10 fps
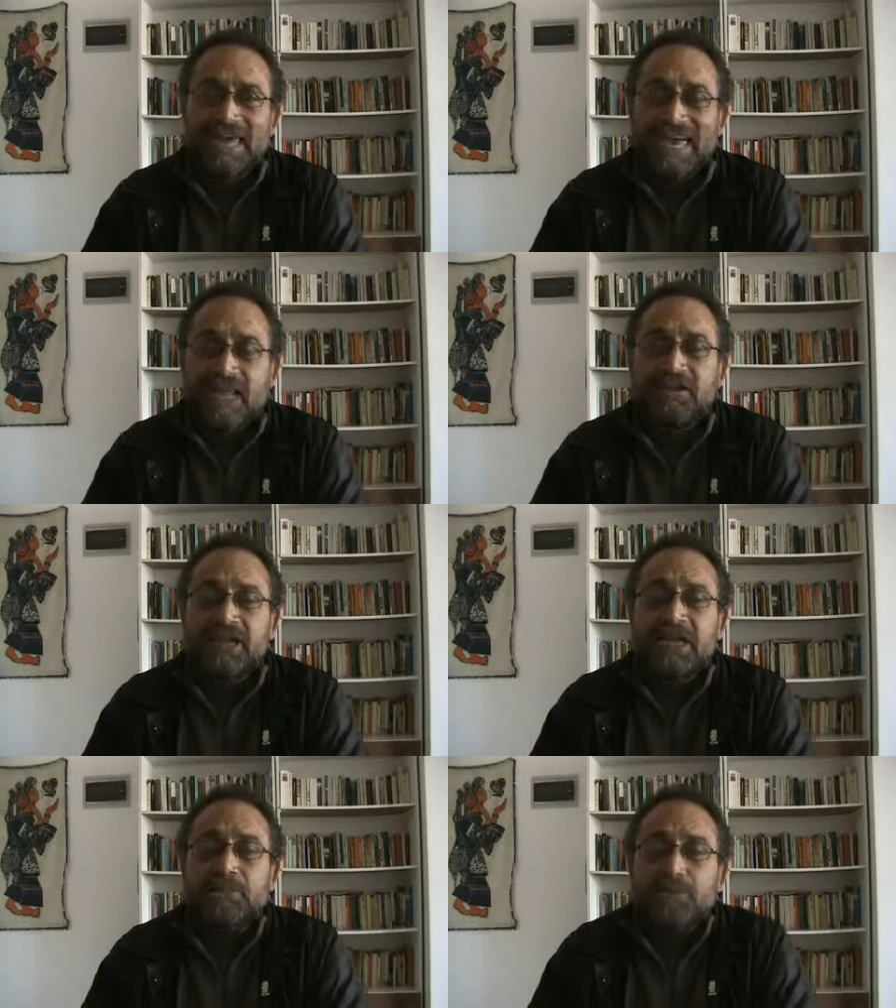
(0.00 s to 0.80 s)
killed
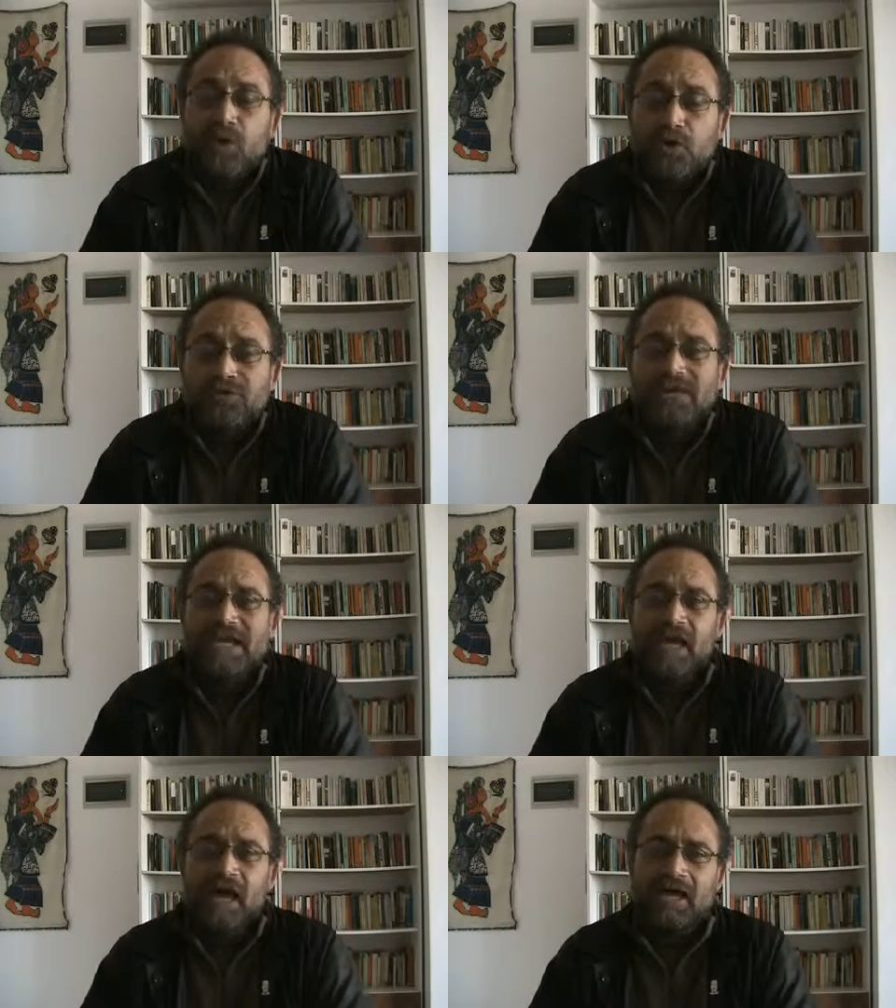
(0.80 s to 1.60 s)
in broad
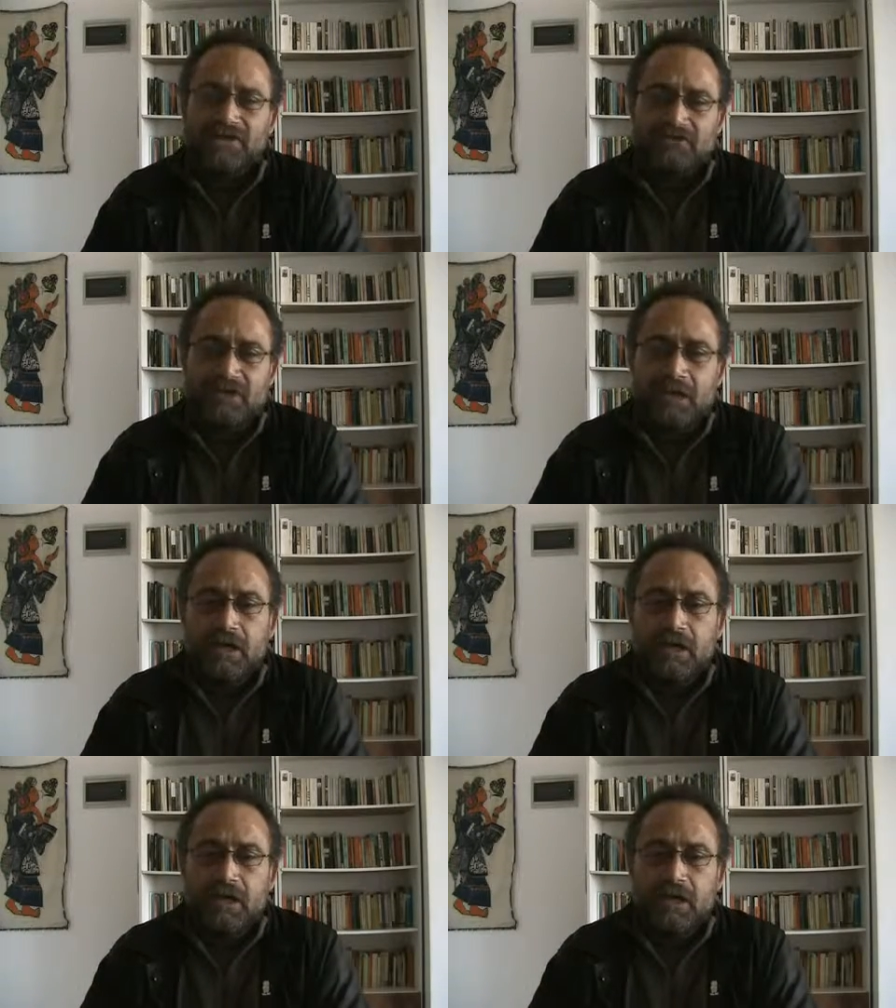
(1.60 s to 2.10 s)
daylight